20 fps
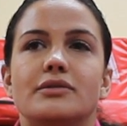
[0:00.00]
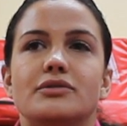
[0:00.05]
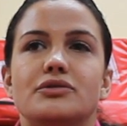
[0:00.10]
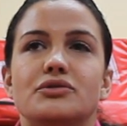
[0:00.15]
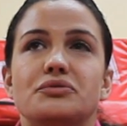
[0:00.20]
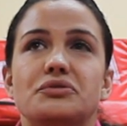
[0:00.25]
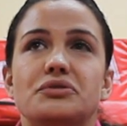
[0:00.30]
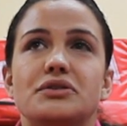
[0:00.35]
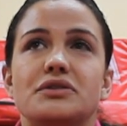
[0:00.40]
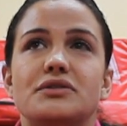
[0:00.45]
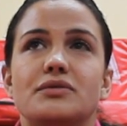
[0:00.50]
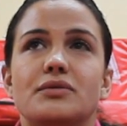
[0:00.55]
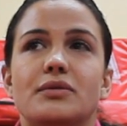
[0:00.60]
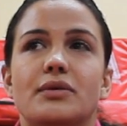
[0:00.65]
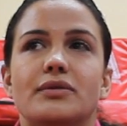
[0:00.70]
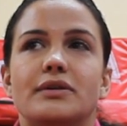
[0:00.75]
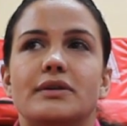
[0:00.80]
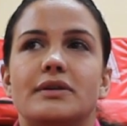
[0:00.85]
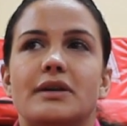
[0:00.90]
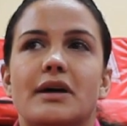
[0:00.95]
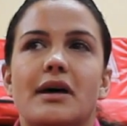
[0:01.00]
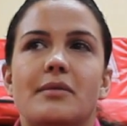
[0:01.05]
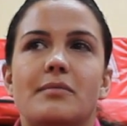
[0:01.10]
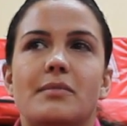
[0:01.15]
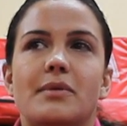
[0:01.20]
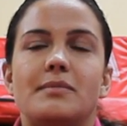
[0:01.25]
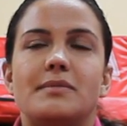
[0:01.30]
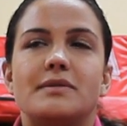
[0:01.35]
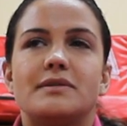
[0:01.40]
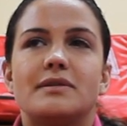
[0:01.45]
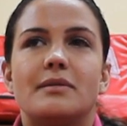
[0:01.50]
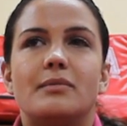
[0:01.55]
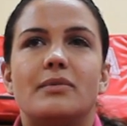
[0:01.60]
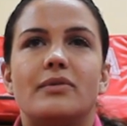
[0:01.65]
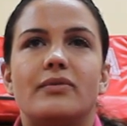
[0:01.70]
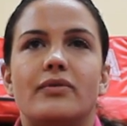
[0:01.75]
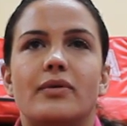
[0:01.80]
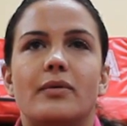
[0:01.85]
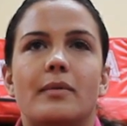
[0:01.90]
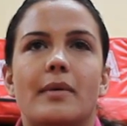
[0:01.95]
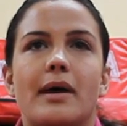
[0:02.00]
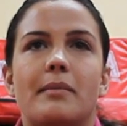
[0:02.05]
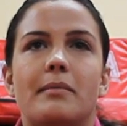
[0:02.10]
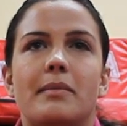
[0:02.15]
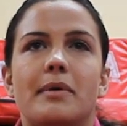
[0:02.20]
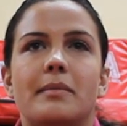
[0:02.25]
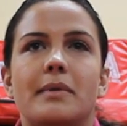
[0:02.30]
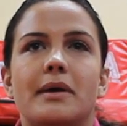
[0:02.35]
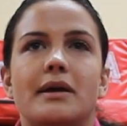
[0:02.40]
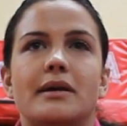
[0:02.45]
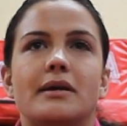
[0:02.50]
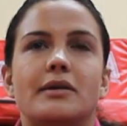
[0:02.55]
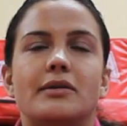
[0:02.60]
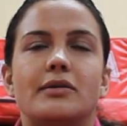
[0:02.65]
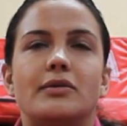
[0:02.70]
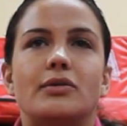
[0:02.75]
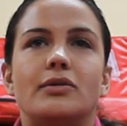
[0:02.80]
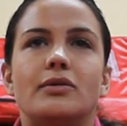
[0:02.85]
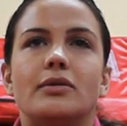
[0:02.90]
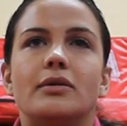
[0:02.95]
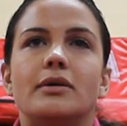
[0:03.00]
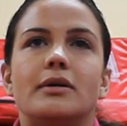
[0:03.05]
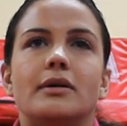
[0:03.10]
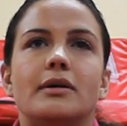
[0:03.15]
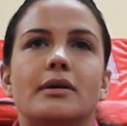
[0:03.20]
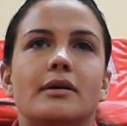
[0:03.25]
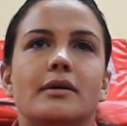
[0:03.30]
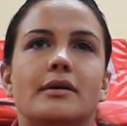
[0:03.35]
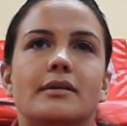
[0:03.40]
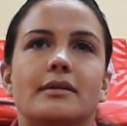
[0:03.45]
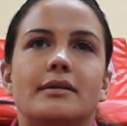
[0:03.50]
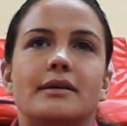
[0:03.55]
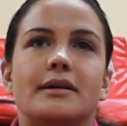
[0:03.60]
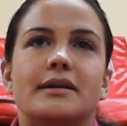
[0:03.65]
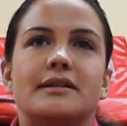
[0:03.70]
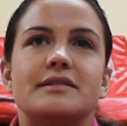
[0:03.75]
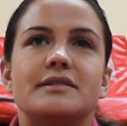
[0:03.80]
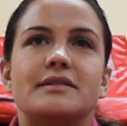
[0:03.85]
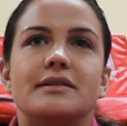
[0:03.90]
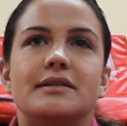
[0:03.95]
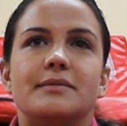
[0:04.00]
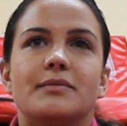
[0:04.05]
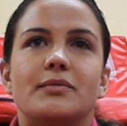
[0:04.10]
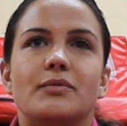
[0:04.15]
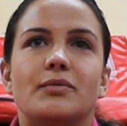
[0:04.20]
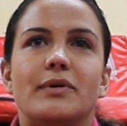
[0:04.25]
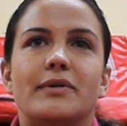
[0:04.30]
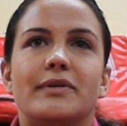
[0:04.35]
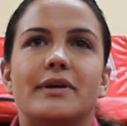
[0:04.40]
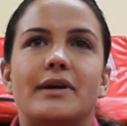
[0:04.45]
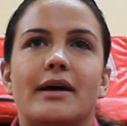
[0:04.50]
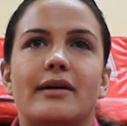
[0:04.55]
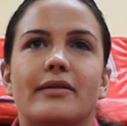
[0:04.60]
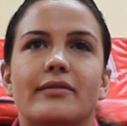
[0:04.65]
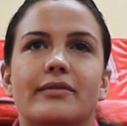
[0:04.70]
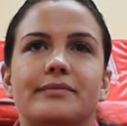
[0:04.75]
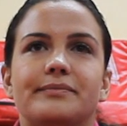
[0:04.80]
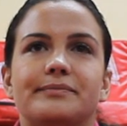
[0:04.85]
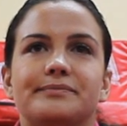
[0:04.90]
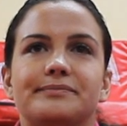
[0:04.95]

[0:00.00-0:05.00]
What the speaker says: jiu-jitsu all the time. Maybe someone from MMA. I don't know. Let's see what they have.